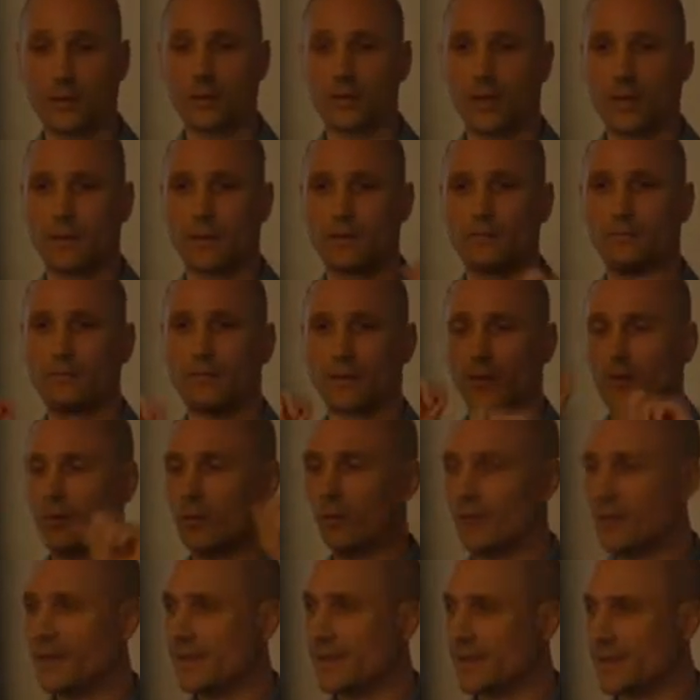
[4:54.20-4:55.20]
kind of
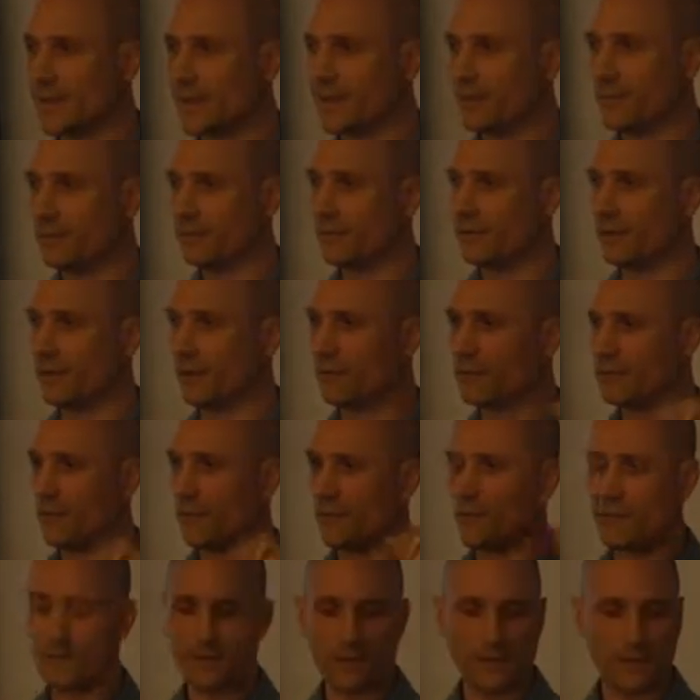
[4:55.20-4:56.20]
anonymity set of
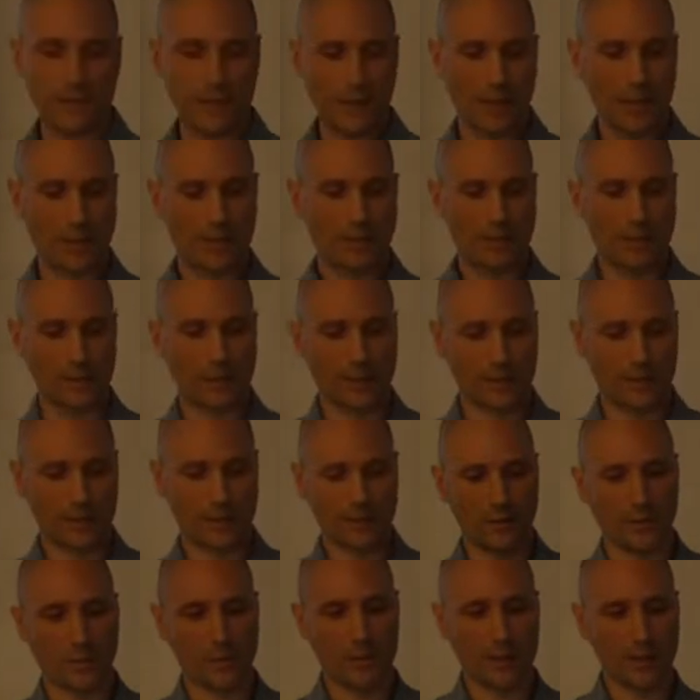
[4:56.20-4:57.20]
coins, but
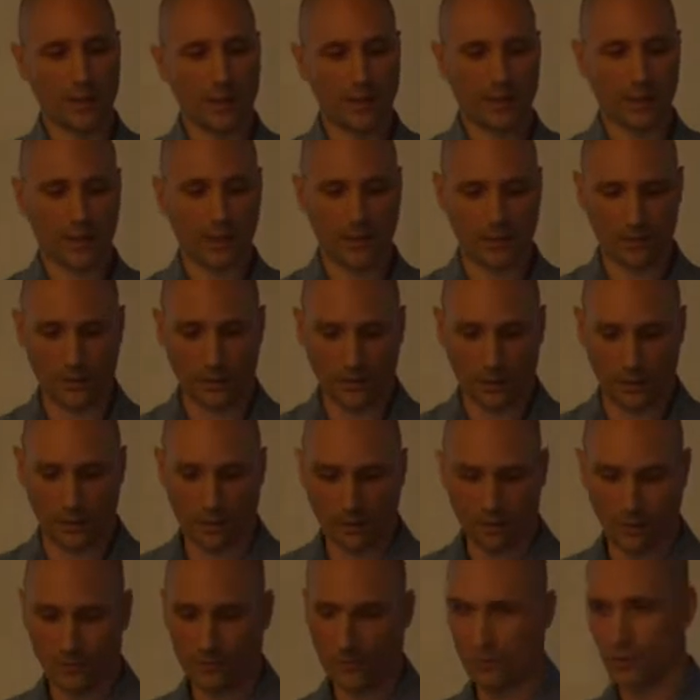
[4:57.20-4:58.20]
nobody can
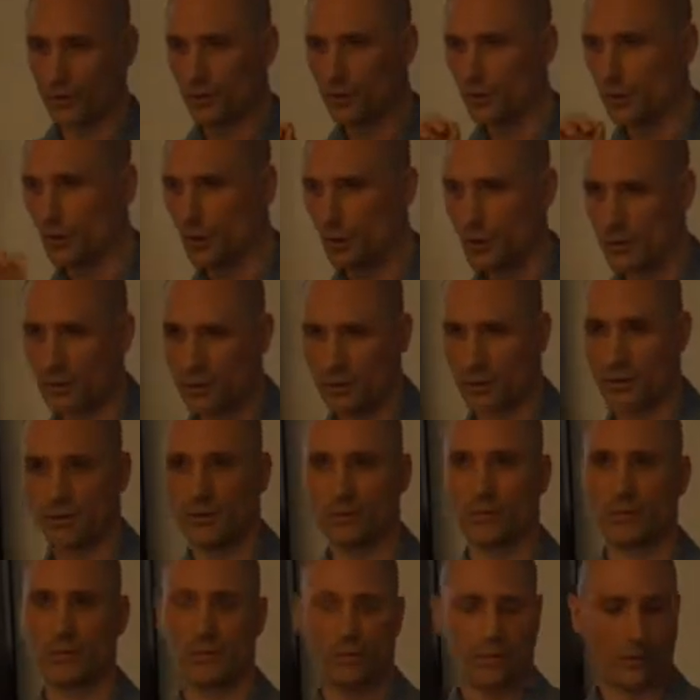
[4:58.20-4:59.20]
know for sure which
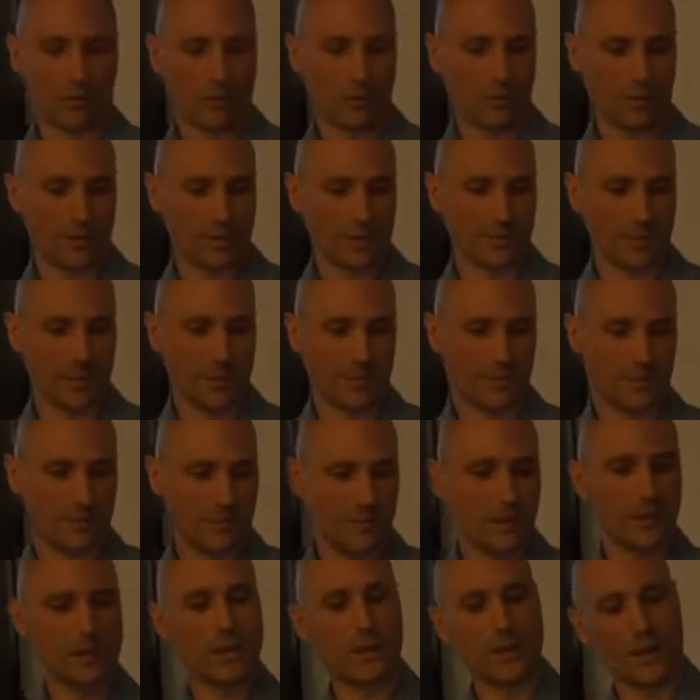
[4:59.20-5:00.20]
coin was spent.
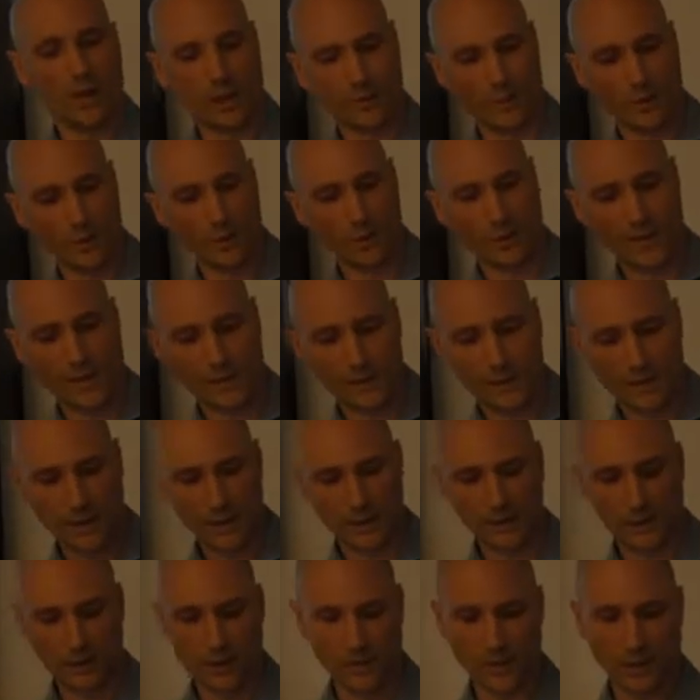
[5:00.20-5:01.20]
And more
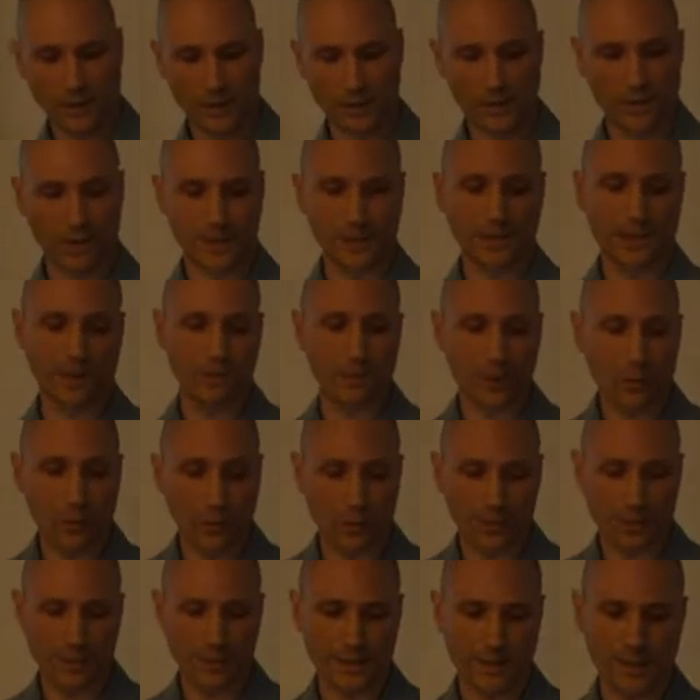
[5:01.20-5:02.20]
precisely, you need
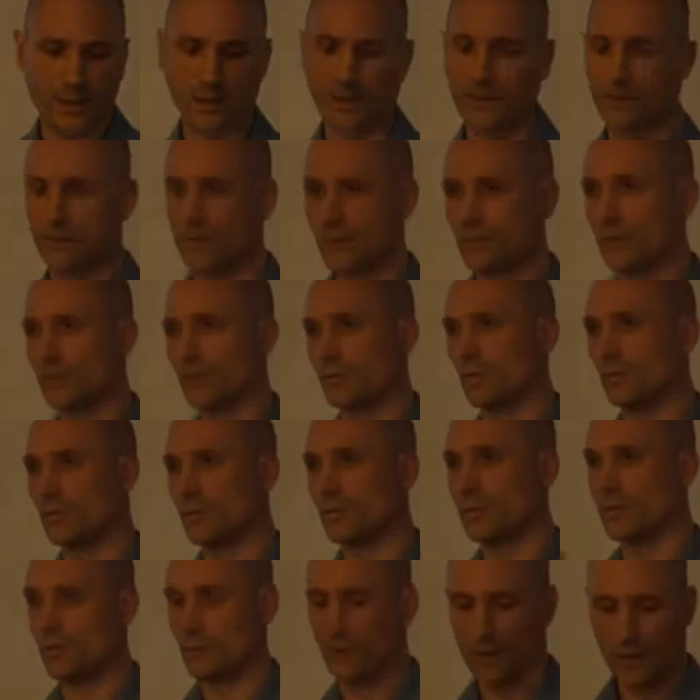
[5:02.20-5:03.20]
traceable signatures
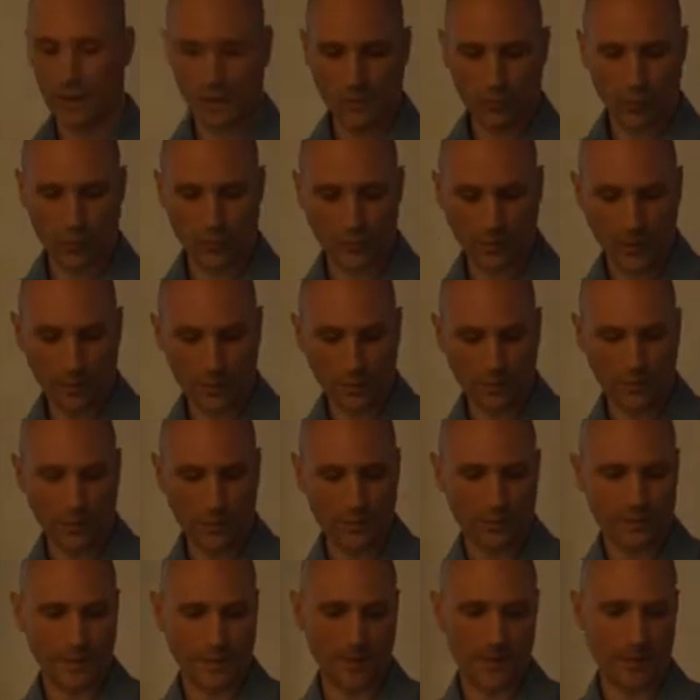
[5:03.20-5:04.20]
to prevent
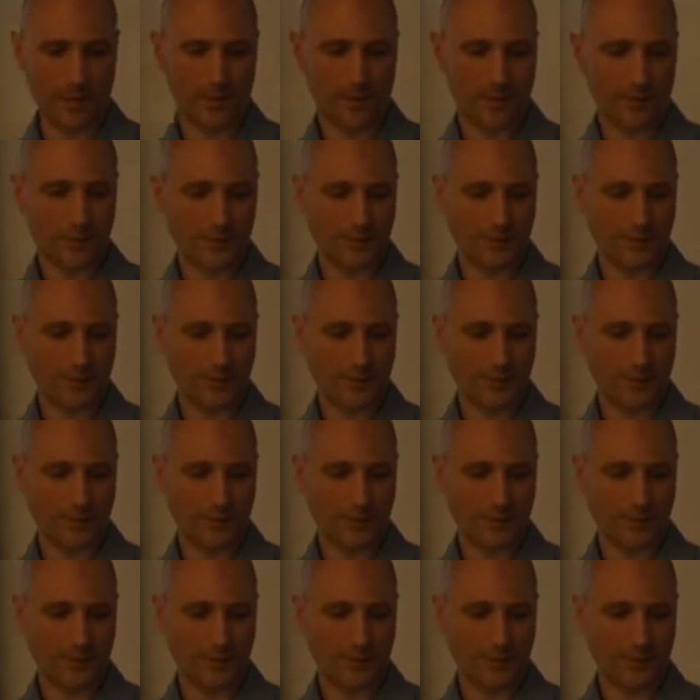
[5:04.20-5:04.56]
double spending.